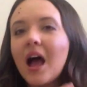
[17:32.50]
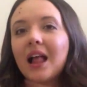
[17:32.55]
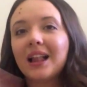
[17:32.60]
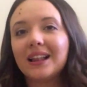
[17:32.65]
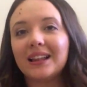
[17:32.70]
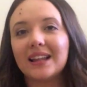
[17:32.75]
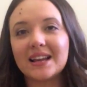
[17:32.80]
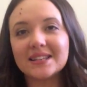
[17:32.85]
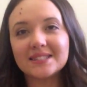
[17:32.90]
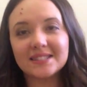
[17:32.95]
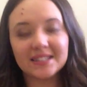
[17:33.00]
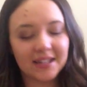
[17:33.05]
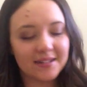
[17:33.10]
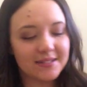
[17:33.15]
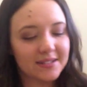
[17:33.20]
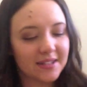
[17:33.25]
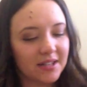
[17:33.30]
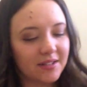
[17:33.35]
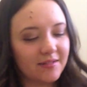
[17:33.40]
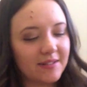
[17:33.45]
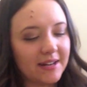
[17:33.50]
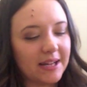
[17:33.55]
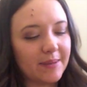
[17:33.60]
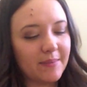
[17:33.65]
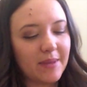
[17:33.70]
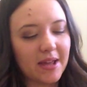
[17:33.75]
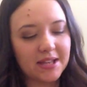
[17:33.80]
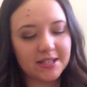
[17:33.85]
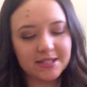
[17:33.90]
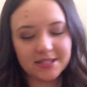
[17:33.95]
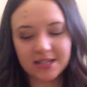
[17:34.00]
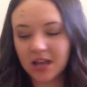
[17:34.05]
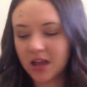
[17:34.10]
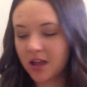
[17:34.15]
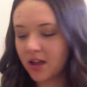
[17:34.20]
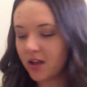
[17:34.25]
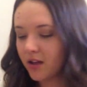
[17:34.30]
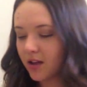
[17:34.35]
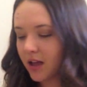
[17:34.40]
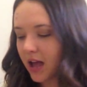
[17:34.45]
Last thing I was going to recommend
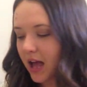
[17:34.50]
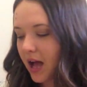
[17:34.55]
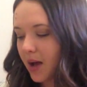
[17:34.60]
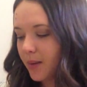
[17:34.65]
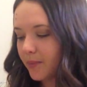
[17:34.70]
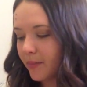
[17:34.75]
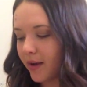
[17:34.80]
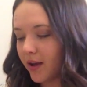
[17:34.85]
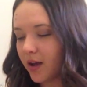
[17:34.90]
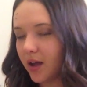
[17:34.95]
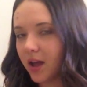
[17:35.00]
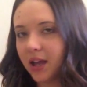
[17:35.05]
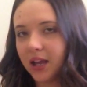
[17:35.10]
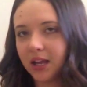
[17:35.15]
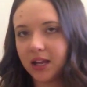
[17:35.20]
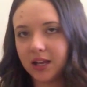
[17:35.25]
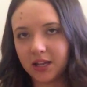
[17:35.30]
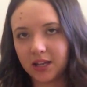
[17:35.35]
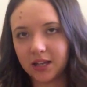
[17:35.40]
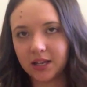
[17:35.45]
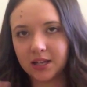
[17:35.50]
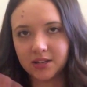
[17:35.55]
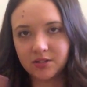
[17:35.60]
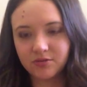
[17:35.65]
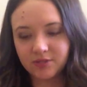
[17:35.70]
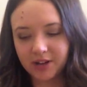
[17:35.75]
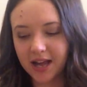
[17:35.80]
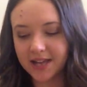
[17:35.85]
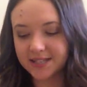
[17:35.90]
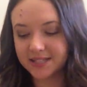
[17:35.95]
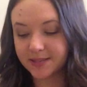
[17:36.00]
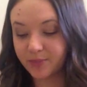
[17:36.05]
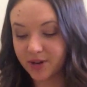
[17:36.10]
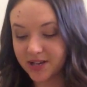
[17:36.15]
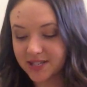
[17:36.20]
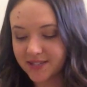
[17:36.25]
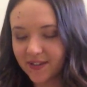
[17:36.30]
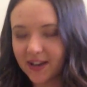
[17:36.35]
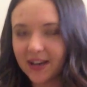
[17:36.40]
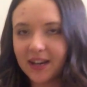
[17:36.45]
in regards to
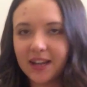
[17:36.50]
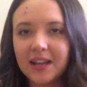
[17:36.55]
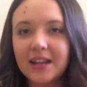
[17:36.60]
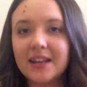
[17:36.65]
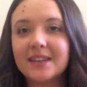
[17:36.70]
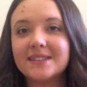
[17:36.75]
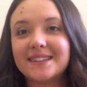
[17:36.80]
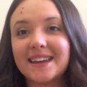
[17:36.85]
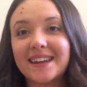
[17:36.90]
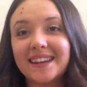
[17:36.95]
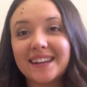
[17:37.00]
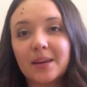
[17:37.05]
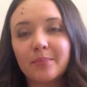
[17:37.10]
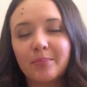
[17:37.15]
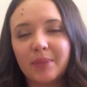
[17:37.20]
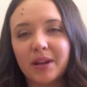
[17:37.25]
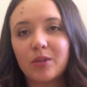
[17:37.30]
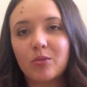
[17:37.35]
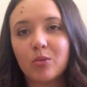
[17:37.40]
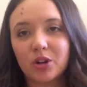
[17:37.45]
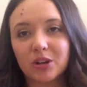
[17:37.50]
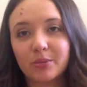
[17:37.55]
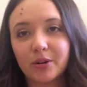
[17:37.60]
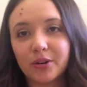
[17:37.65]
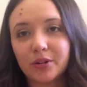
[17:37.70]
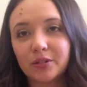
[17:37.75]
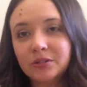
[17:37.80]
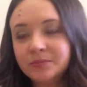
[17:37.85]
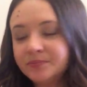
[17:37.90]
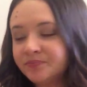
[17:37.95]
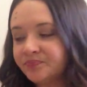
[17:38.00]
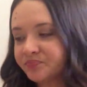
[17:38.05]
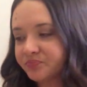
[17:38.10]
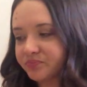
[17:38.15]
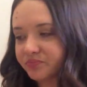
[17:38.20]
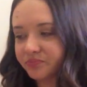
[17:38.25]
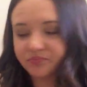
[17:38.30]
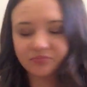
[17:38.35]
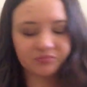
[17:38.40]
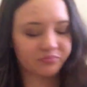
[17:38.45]
breastfeeding is getting a big water bottle
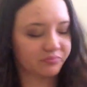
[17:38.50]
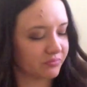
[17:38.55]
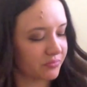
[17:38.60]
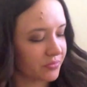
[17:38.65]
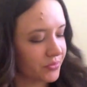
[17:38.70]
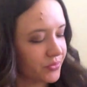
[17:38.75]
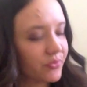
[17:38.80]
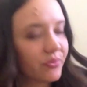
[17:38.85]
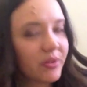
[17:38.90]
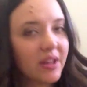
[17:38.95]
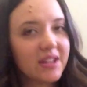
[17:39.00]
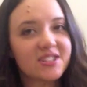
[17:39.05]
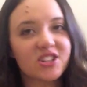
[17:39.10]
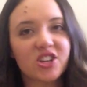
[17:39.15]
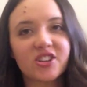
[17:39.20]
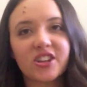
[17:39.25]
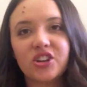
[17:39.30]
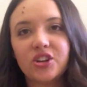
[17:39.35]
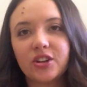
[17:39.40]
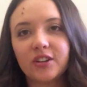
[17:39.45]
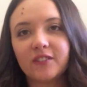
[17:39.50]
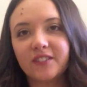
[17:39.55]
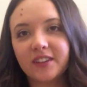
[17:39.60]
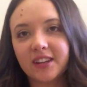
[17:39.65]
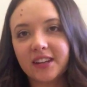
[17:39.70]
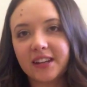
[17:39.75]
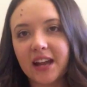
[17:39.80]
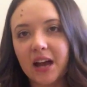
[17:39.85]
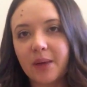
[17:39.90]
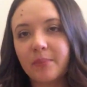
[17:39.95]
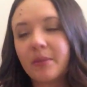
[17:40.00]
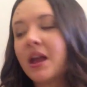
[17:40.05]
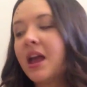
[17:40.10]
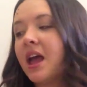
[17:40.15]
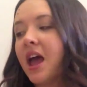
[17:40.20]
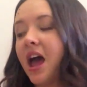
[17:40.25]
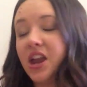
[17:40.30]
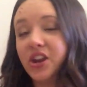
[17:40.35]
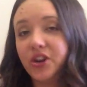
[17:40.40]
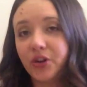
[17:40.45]
so that you can fill it up
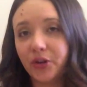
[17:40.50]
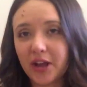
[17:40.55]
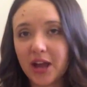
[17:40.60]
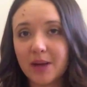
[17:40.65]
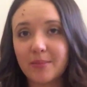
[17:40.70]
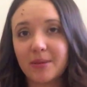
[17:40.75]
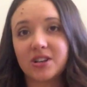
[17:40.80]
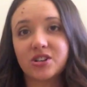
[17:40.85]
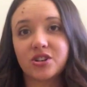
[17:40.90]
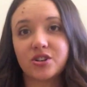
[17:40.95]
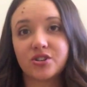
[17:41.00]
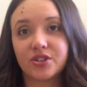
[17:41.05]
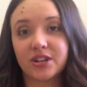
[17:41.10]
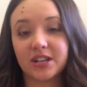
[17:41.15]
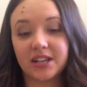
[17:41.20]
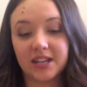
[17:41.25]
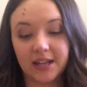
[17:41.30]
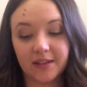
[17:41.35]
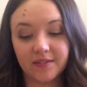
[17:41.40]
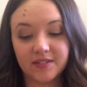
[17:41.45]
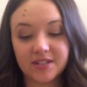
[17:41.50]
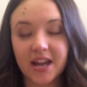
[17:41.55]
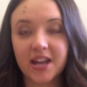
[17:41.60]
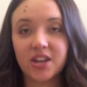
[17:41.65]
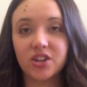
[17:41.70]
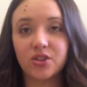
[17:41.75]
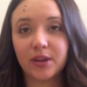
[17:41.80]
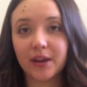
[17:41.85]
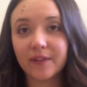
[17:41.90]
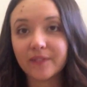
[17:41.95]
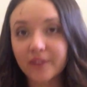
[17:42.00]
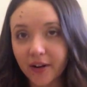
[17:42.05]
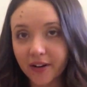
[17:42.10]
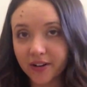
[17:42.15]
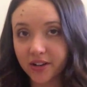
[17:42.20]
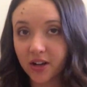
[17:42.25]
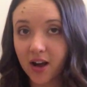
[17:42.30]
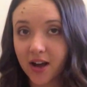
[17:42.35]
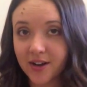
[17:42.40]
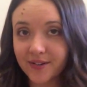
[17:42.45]
and know how much you're drinking every day. You get
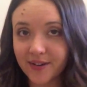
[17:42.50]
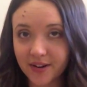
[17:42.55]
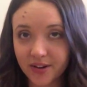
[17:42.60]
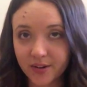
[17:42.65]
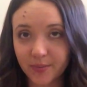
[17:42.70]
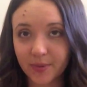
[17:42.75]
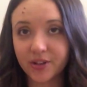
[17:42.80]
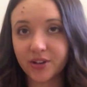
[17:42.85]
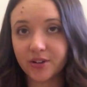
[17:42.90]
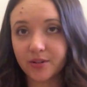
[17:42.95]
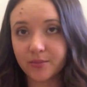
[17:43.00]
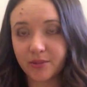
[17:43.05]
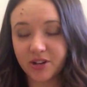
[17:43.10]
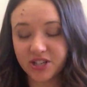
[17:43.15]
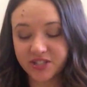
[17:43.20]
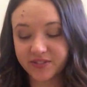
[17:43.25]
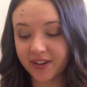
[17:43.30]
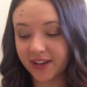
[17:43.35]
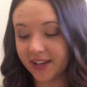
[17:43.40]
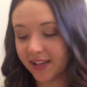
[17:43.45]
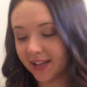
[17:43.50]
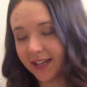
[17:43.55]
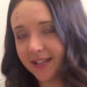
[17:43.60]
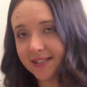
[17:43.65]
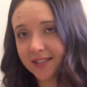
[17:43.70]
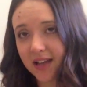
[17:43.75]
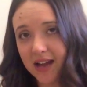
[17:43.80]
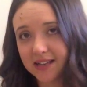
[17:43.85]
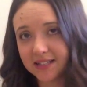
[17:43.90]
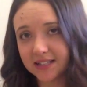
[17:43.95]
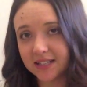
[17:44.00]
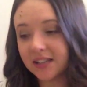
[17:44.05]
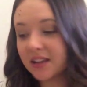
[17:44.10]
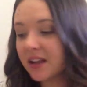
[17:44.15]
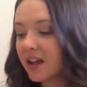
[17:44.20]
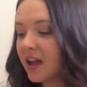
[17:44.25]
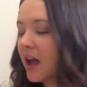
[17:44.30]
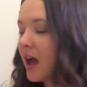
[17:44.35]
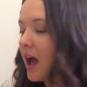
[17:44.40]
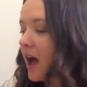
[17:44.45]
very dehydrated when you're breastfeeding, at least I
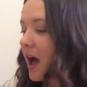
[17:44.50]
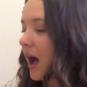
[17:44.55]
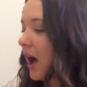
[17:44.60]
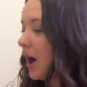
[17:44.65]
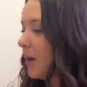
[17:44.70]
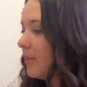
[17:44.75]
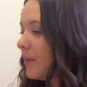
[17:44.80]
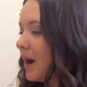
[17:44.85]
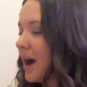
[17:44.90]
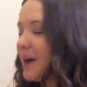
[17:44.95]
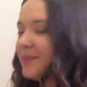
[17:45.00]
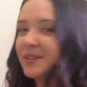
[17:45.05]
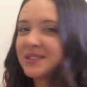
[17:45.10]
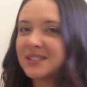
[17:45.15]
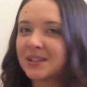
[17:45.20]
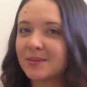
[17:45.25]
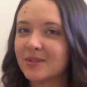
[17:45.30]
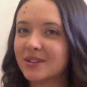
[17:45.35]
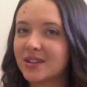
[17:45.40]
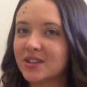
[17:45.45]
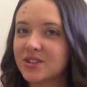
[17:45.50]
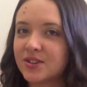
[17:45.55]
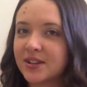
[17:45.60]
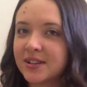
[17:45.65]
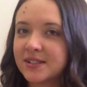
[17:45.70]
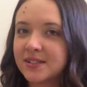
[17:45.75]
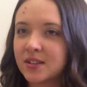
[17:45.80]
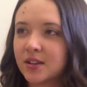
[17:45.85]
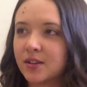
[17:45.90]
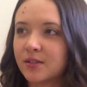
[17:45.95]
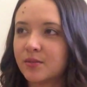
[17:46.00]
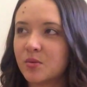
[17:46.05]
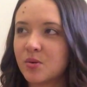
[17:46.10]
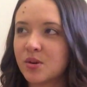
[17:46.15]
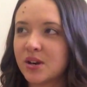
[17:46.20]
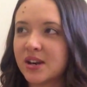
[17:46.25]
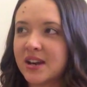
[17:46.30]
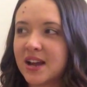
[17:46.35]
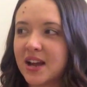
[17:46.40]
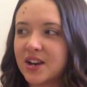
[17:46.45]
did. I'm not someone that drinks a lot of
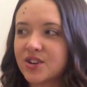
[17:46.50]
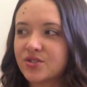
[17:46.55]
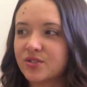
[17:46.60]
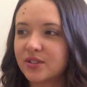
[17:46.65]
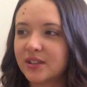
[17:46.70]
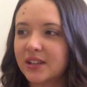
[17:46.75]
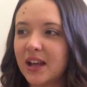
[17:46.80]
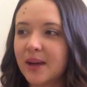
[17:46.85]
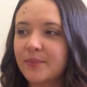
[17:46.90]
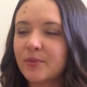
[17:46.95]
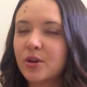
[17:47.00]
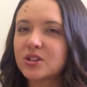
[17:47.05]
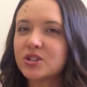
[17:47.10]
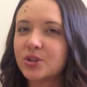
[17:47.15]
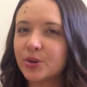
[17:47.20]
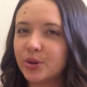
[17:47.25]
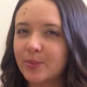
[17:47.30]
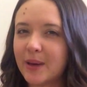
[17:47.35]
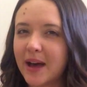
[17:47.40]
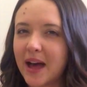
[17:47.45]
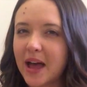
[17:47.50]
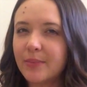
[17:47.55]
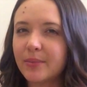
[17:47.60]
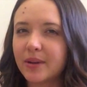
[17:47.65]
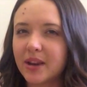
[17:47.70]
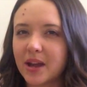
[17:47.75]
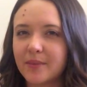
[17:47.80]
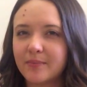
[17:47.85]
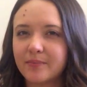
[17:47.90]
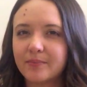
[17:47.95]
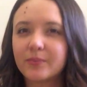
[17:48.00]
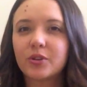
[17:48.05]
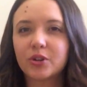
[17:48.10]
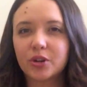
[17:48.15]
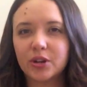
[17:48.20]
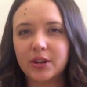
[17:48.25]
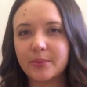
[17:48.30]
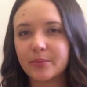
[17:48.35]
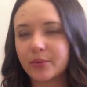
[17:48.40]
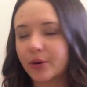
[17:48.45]
water naturally. I'm not too bad, but I
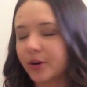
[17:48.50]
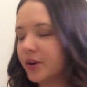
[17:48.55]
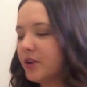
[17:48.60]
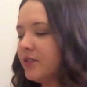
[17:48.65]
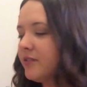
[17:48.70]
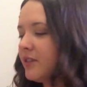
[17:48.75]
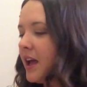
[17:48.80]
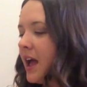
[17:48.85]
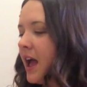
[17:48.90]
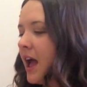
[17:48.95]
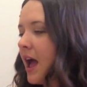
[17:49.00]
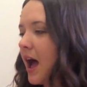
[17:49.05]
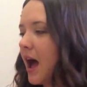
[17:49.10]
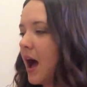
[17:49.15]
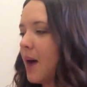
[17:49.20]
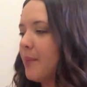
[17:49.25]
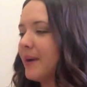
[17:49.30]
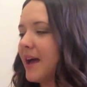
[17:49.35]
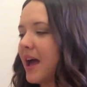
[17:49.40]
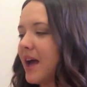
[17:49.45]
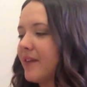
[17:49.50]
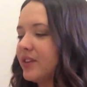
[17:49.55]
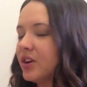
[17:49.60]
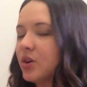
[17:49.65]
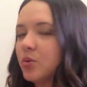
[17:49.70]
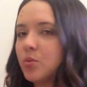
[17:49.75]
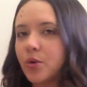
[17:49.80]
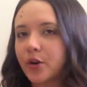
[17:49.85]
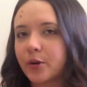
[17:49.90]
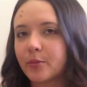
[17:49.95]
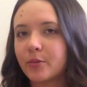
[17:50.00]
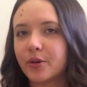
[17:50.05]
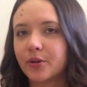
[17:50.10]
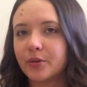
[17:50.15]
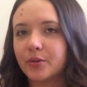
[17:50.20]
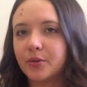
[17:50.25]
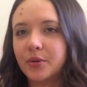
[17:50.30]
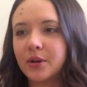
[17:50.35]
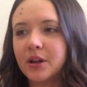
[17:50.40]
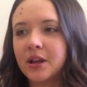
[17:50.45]
could improve. But having a water
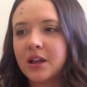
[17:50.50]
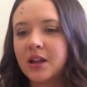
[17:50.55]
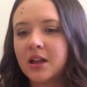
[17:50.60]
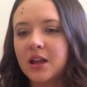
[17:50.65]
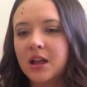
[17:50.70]
bottle,